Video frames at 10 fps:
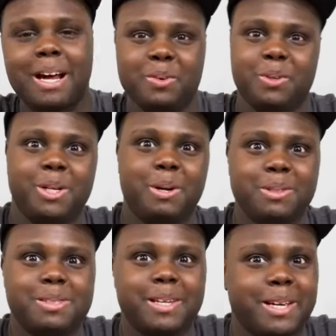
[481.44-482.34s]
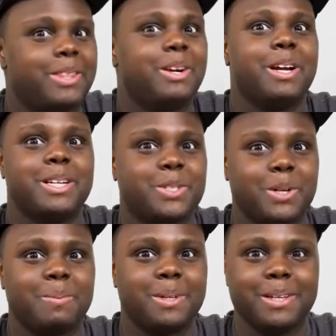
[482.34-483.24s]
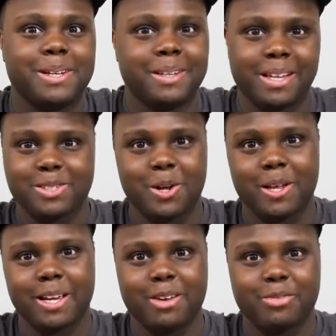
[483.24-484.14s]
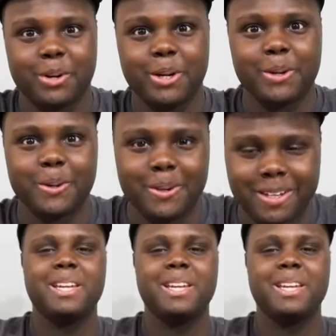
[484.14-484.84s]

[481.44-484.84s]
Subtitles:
I don't really know what to say. They're extremely good. That's all I got for you.